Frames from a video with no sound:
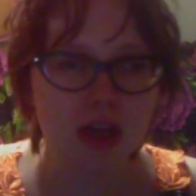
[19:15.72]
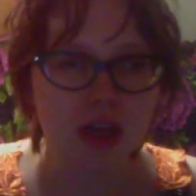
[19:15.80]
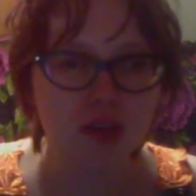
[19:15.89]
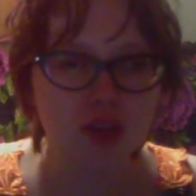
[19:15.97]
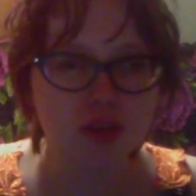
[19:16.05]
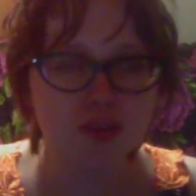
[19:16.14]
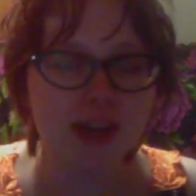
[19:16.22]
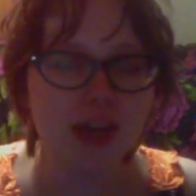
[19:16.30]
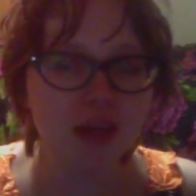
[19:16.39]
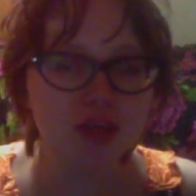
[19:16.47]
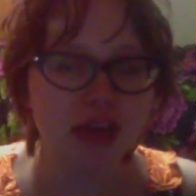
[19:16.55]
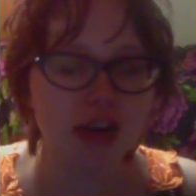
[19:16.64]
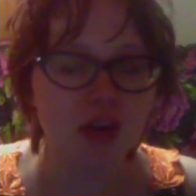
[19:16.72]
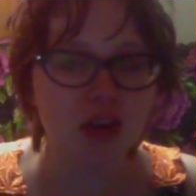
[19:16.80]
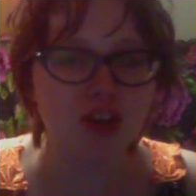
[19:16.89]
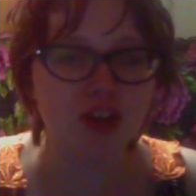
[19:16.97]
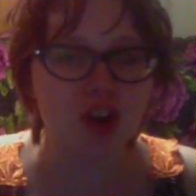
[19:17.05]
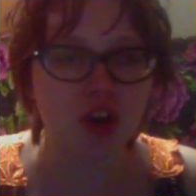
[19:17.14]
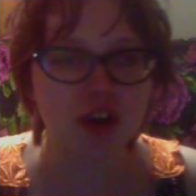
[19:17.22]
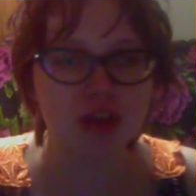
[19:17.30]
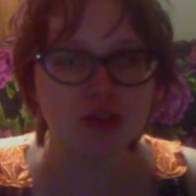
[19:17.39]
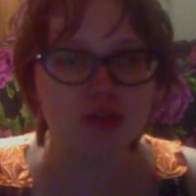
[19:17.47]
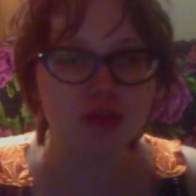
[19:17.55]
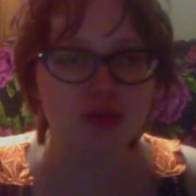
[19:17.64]
just because a character
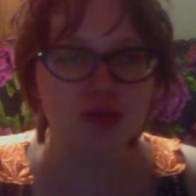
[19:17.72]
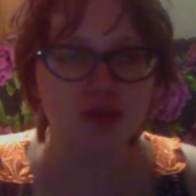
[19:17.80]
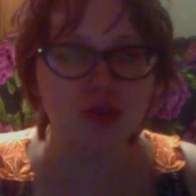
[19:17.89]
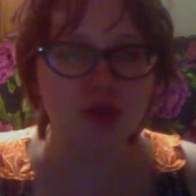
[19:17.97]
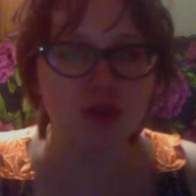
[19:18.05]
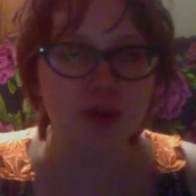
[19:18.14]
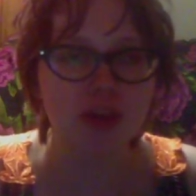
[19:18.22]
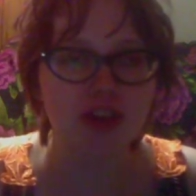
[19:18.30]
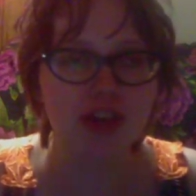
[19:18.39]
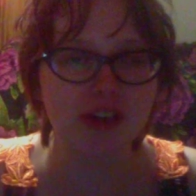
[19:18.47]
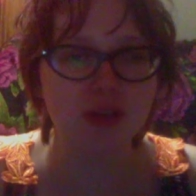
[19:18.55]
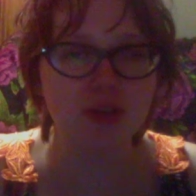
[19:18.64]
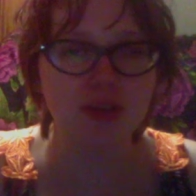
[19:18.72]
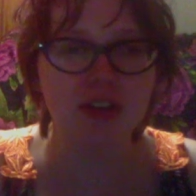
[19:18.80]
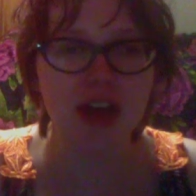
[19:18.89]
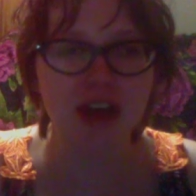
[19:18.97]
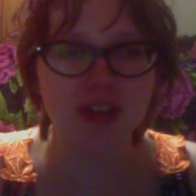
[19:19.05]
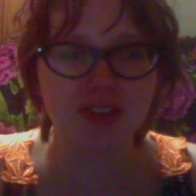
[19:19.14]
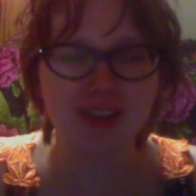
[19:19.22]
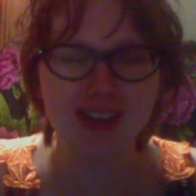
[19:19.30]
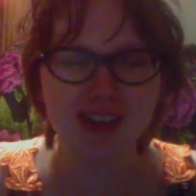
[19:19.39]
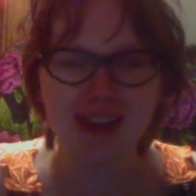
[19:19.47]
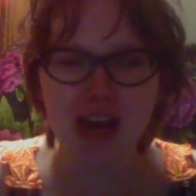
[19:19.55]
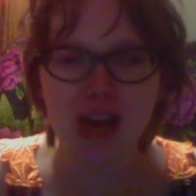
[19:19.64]
is stupid, that do, that
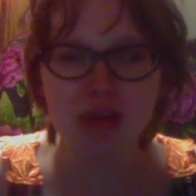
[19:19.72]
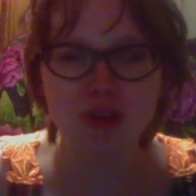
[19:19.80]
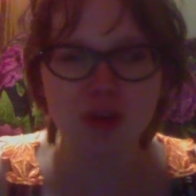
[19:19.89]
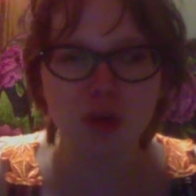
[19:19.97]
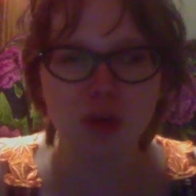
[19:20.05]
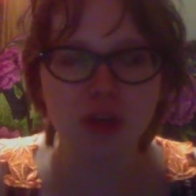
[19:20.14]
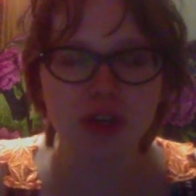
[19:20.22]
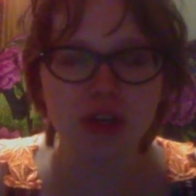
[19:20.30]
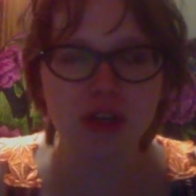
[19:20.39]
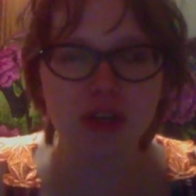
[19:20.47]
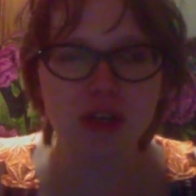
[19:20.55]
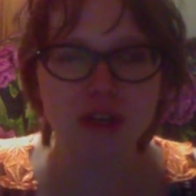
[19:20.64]
isn't really.